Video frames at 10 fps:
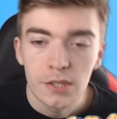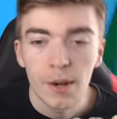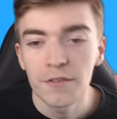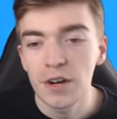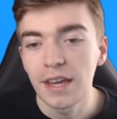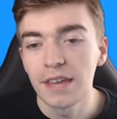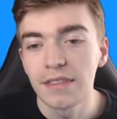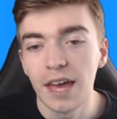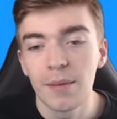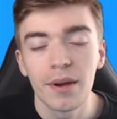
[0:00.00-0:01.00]
So after I
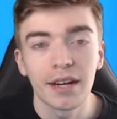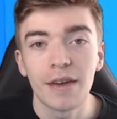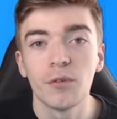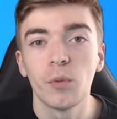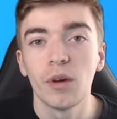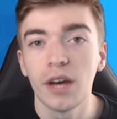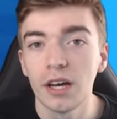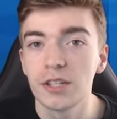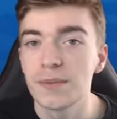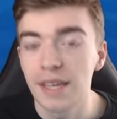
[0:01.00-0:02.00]
get them, I'm gonna have a
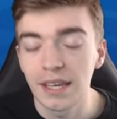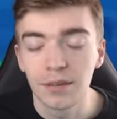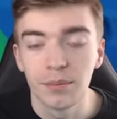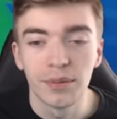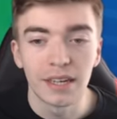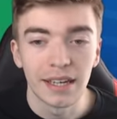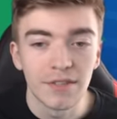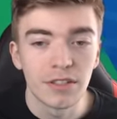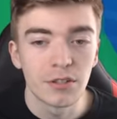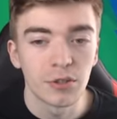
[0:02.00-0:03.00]
100% complete
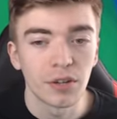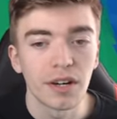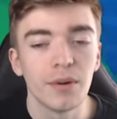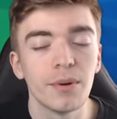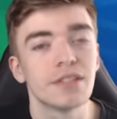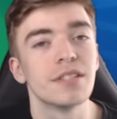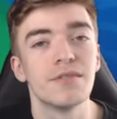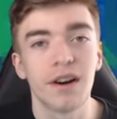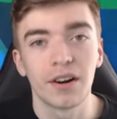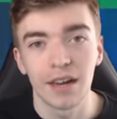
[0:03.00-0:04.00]
inventory, which
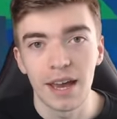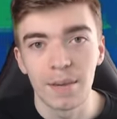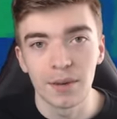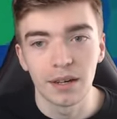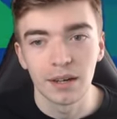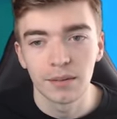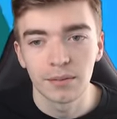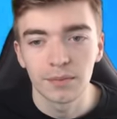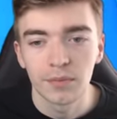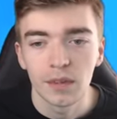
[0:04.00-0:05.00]
is very epic.
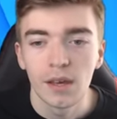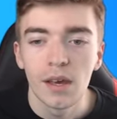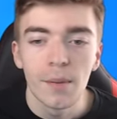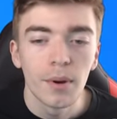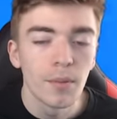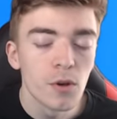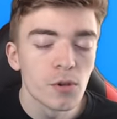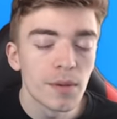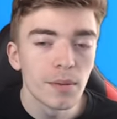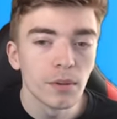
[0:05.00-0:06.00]
But
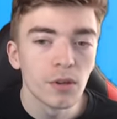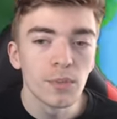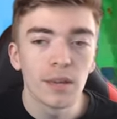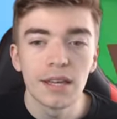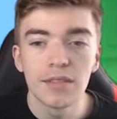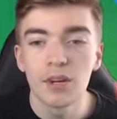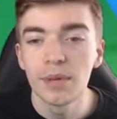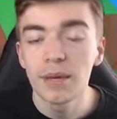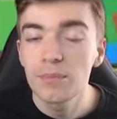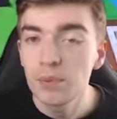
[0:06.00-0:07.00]
most people who play Adopt
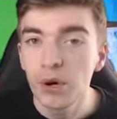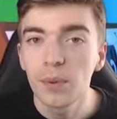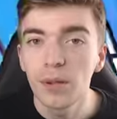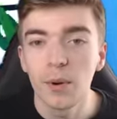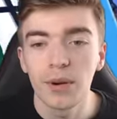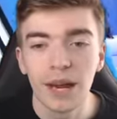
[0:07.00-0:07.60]
Me probably won't